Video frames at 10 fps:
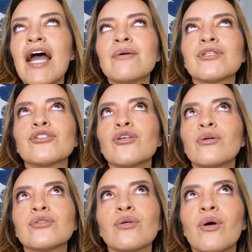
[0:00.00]
I was
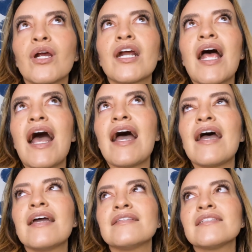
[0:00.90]
so sore.
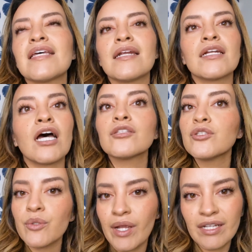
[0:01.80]
I decided not
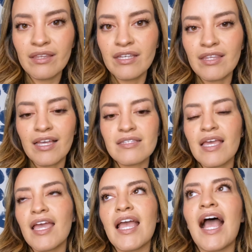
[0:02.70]
to do anything that
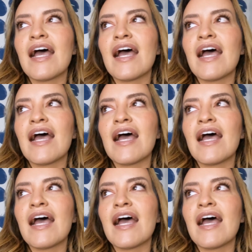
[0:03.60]
day.